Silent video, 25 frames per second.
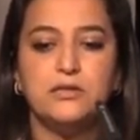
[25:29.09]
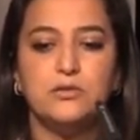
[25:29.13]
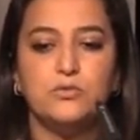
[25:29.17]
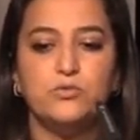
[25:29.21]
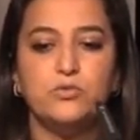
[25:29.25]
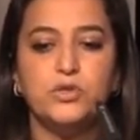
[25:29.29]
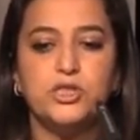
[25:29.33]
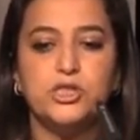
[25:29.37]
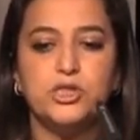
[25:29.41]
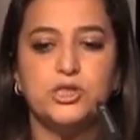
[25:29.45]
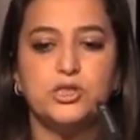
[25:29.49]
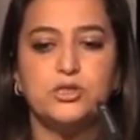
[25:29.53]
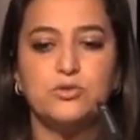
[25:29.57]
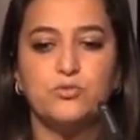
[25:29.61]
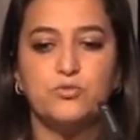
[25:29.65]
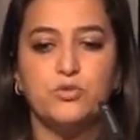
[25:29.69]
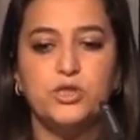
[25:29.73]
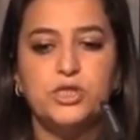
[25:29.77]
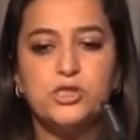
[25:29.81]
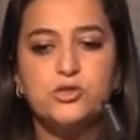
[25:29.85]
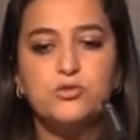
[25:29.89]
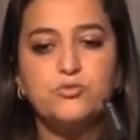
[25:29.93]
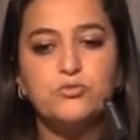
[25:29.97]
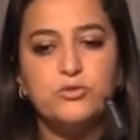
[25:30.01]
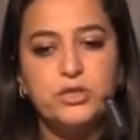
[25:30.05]
which
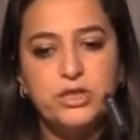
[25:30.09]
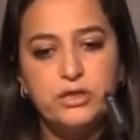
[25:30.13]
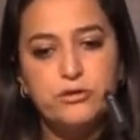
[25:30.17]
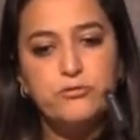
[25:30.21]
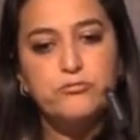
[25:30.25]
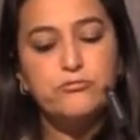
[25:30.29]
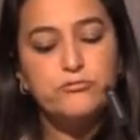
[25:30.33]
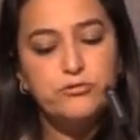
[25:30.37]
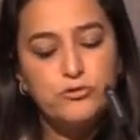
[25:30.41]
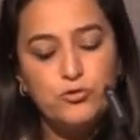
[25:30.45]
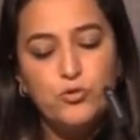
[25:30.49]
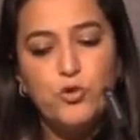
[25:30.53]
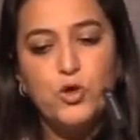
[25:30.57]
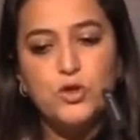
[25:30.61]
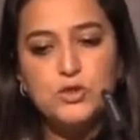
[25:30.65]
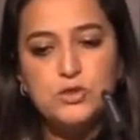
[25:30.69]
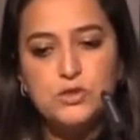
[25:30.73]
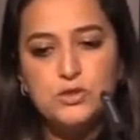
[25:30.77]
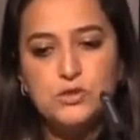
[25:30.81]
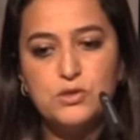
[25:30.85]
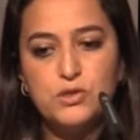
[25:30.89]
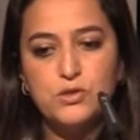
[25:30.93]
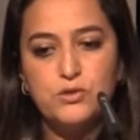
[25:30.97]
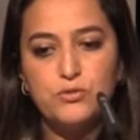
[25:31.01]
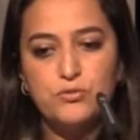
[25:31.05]

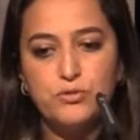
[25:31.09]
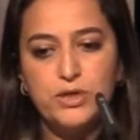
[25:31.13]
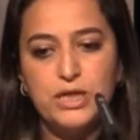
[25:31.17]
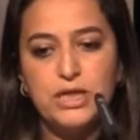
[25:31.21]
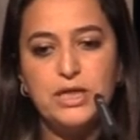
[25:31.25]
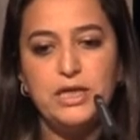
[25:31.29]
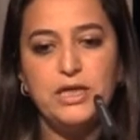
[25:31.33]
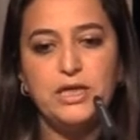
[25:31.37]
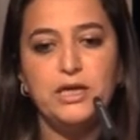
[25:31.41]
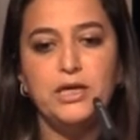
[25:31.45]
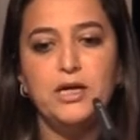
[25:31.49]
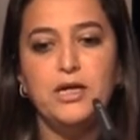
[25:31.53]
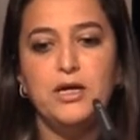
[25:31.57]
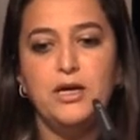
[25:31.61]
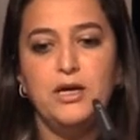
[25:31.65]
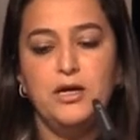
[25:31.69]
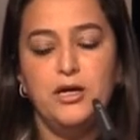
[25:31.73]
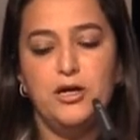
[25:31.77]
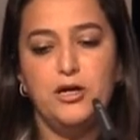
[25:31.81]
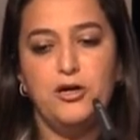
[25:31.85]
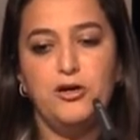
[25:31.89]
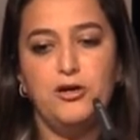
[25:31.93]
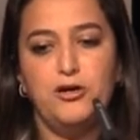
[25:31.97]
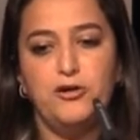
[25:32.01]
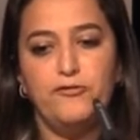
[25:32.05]
was a really
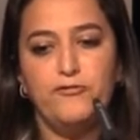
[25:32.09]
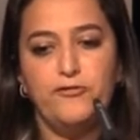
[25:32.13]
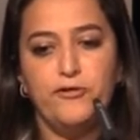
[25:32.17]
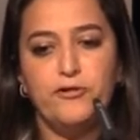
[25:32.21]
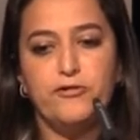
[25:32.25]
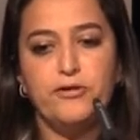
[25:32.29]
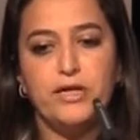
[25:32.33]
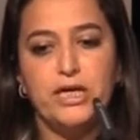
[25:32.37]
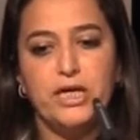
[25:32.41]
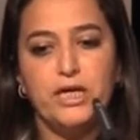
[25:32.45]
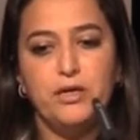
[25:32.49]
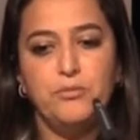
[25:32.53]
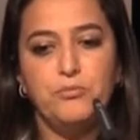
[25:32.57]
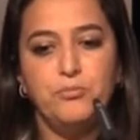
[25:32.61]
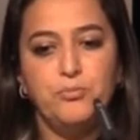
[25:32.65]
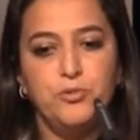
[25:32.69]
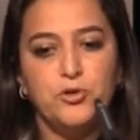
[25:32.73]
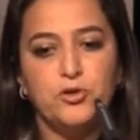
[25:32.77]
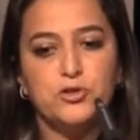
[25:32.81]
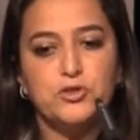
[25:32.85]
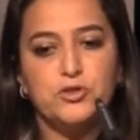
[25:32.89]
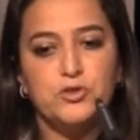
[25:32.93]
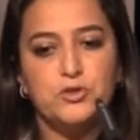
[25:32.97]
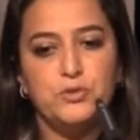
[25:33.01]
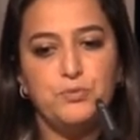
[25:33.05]
very
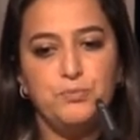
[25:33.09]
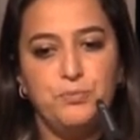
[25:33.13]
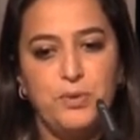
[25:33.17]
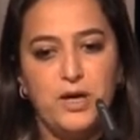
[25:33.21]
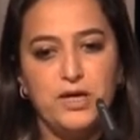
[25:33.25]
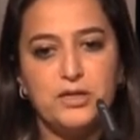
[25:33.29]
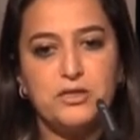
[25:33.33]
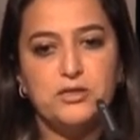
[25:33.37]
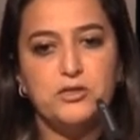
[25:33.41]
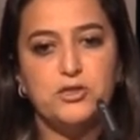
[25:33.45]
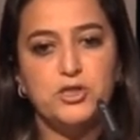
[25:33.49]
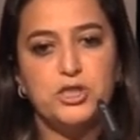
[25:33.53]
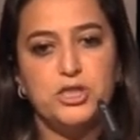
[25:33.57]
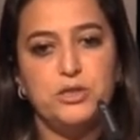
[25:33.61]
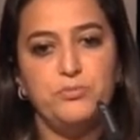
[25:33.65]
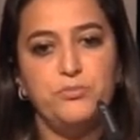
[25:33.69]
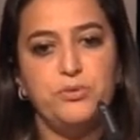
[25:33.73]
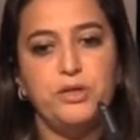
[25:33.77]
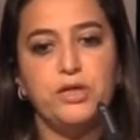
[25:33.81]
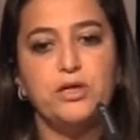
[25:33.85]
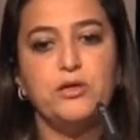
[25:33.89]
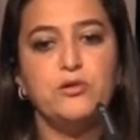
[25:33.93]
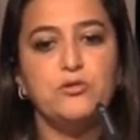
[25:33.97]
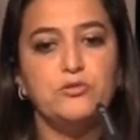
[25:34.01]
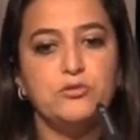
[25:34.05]
important partnership,
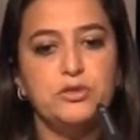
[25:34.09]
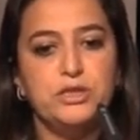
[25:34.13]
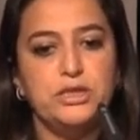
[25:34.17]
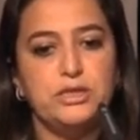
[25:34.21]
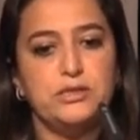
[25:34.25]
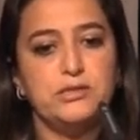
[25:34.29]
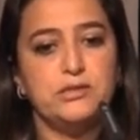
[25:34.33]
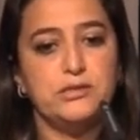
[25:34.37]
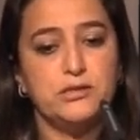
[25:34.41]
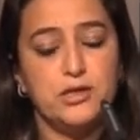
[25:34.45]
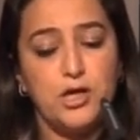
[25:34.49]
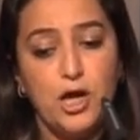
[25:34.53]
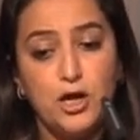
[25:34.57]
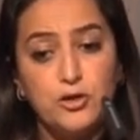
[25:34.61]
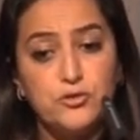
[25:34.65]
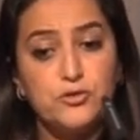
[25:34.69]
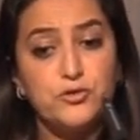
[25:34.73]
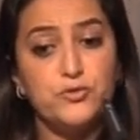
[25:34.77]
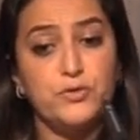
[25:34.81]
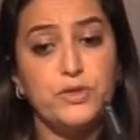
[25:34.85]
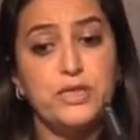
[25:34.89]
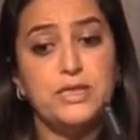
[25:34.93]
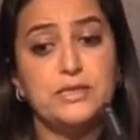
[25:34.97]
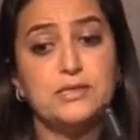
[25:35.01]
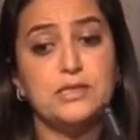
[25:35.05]
including
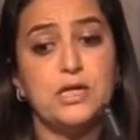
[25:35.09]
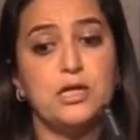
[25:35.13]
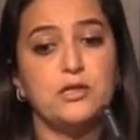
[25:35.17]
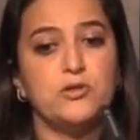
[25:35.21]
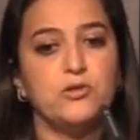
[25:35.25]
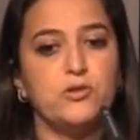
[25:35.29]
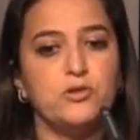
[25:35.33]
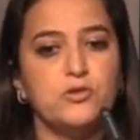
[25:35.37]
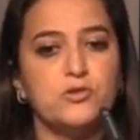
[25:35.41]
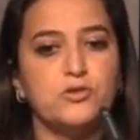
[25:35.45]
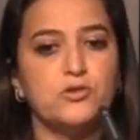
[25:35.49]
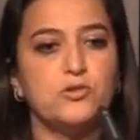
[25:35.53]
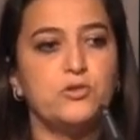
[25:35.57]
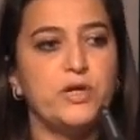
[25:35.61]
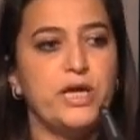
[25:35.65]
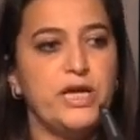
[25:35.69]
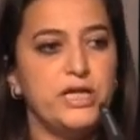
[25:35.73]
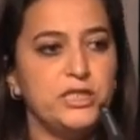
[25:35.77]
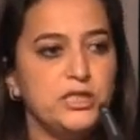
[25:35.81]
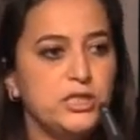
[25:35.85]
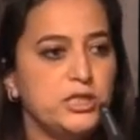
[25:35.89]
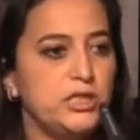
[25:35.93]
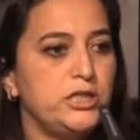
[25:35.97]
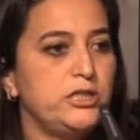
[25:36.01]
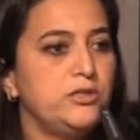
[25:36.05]
countries and also
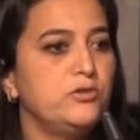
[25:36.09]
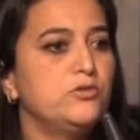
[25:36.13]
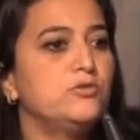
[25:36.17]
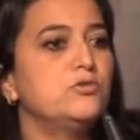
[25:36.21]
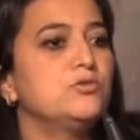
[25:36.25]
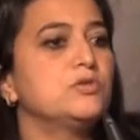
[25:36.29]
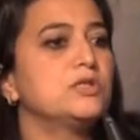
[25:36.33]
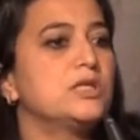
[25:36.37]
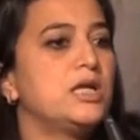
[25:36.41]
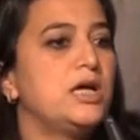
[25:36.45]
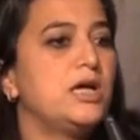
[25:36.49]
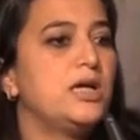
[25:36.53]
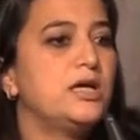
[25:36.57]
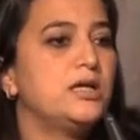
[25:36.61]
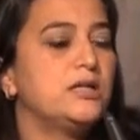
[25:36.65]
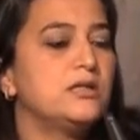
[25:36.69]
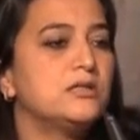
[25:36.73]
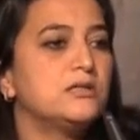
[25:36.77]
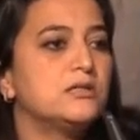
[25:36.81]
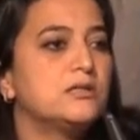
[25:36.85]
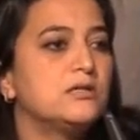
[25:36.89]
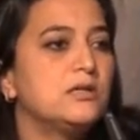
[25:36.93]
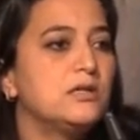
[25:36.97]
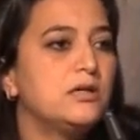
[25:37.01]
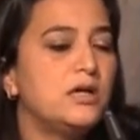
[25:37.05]
NGOs
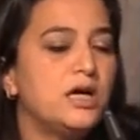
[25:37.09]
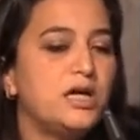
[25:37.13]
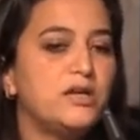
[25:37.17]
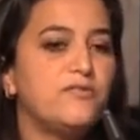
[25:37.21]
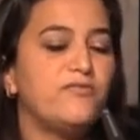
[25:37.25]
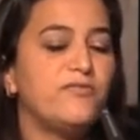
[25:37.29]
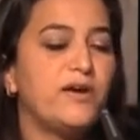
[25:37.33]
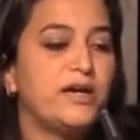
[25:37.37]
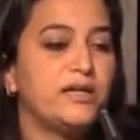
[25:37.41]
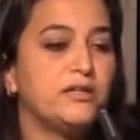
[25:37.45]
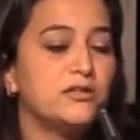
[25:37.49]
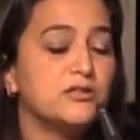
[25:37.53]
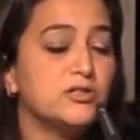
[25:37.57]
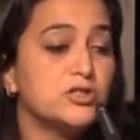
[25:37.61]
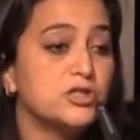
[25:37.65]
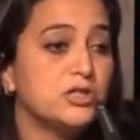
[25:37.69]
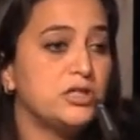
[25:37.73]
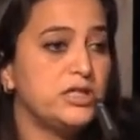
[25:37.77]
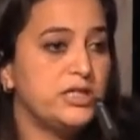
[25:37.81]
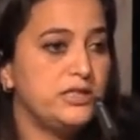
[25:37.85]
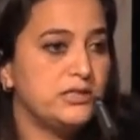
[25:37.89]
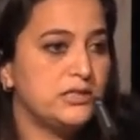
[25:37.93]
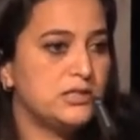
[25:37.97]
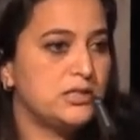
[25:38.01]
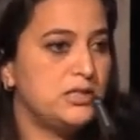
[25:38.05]
and financial
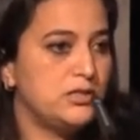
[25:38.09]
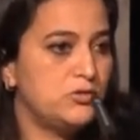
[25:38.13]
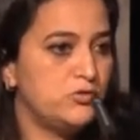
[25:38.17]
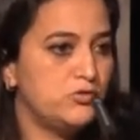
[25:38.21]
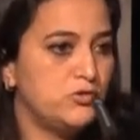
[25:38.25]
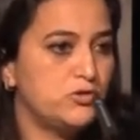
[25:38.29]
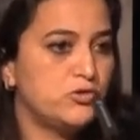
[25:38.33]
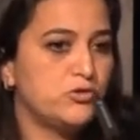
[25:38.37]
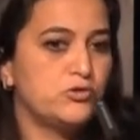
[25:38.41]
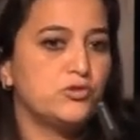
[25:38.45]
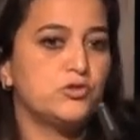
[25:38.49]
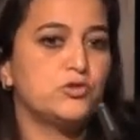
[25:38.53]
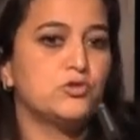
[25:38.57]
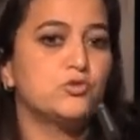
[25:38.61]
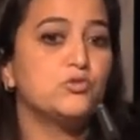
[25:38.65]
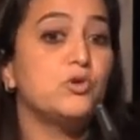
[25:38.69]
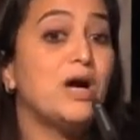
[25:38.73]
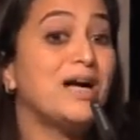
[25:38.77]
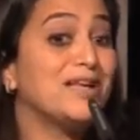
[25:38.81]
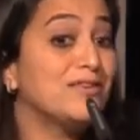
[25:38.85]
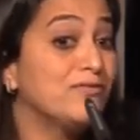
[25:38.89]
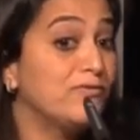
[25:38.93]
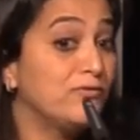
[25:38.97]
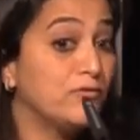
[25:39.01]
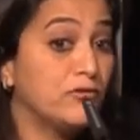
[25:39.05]
institutions, to
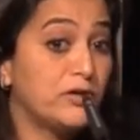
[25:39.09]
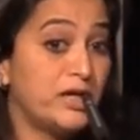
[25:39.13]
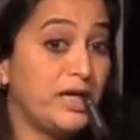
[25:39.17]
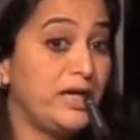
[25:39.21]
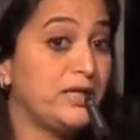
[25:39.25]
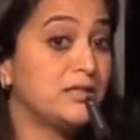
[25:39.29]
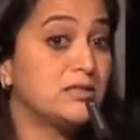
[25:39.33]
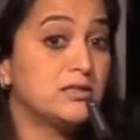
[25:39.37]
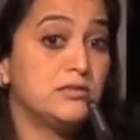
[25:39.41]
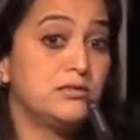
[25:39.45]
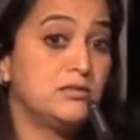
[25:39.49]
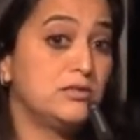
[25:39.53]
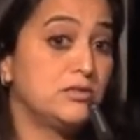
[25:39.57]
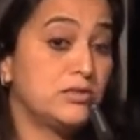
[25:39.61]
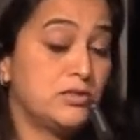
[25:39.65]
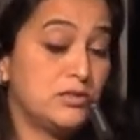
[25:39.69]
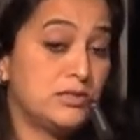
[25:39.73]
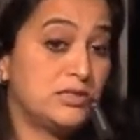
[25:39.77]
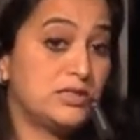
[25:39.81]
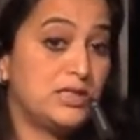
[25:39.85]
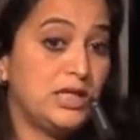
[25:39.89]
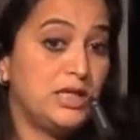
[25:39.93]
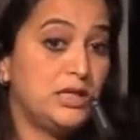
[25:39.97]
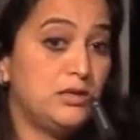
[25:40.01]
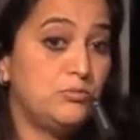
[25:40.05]
advocate the
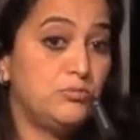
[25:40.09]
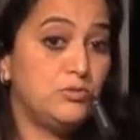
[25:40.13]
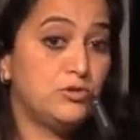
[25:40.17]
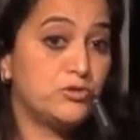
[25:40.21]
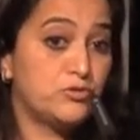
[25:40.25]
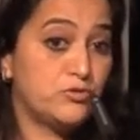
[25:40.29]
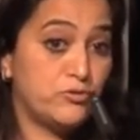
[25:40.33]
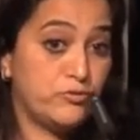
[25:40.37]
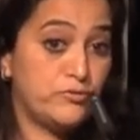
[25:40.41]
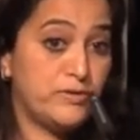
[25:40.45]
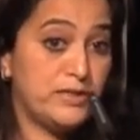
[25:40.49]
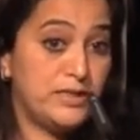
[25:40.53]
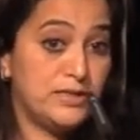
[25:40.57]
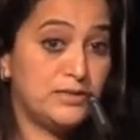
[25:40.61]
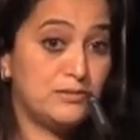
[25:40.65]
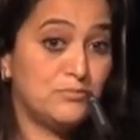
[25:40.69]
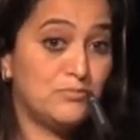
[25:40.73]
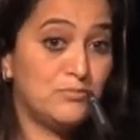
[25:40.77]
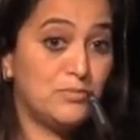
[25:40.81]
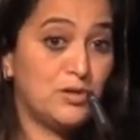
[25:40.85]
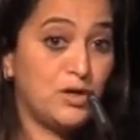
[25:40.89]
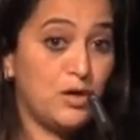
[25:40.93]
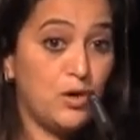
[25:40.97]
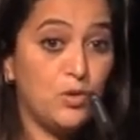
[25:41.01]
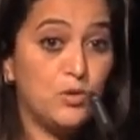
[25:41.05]
sustainable
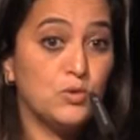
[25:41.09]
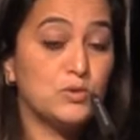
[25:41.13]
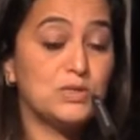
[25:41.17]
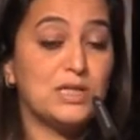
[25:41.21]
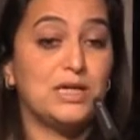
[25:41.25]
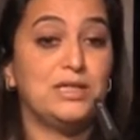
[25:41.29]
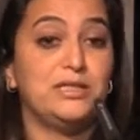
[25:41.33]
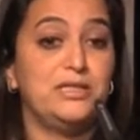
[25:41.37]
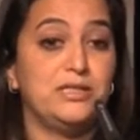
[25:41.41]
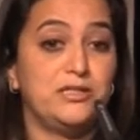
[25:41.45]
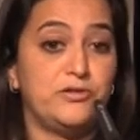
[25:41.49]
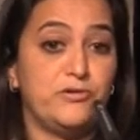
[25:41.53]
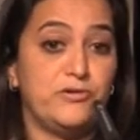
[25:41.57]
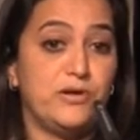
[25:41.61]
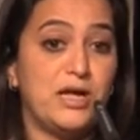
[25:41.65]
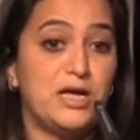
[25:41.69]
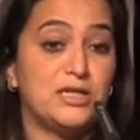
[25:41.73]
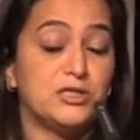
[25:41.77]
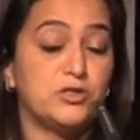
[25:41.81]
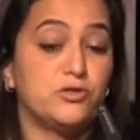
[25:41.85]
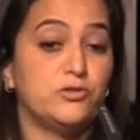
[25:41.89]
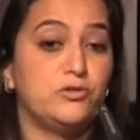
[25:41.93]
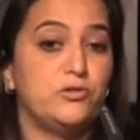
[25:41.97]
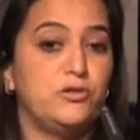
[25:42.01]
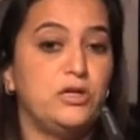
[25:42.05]
tourism cause
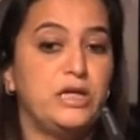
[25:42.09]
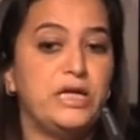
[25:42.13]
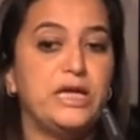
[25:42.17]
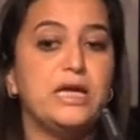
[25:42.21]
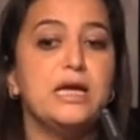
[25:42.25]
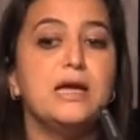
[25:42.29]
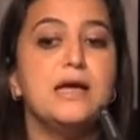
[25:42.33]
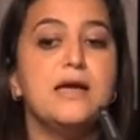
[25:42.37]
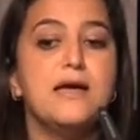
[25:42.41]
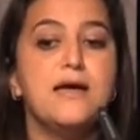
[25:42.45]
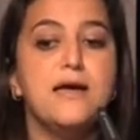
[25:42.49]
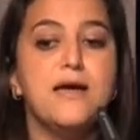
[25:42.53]
internationally.